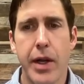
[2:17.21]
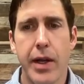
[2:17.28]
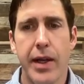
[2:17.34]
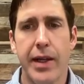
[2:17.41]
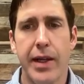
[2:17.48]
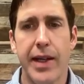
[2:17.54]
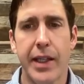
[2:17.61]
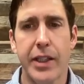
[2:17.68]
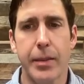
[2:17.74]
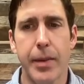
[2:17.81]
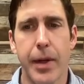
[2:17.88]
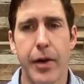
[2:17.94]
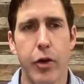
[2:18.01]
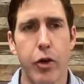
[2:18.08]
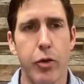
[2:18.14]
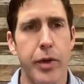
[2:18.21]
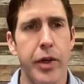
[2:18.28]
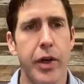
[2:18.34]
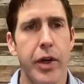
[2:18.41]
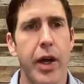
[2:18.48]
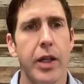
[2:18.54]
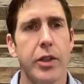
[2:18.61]
it takes up a lot of room in your
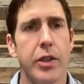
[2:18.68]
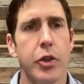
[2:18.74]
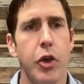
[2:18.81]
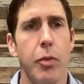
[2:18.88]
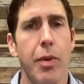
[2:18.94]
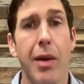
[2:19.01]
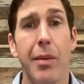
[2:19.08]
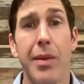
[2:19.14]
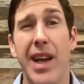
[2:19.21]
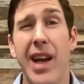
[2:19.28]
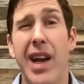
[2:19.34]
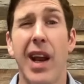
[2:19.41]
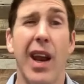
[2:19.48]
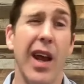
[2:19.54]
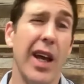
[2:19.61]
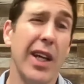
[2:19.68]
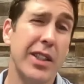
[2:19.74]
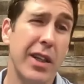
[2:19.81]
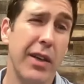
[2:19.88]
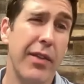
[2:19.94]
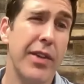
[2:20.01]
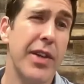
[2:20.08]
gut, so you're probably eating less
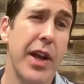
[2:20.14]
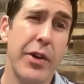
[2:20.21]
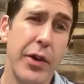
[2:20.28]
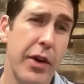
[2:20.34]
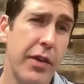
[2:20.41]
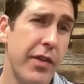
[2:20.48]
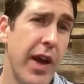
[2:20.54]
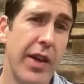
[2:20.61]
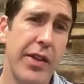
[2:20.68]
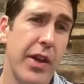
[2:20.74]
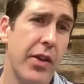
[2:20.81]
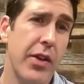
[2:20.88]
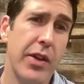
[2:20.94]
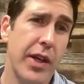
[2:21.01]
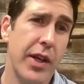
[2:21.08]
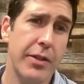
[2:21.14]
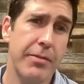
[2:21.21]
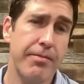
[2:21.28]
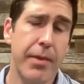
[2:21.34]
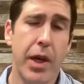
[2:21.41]
of the saturated fat and the other things,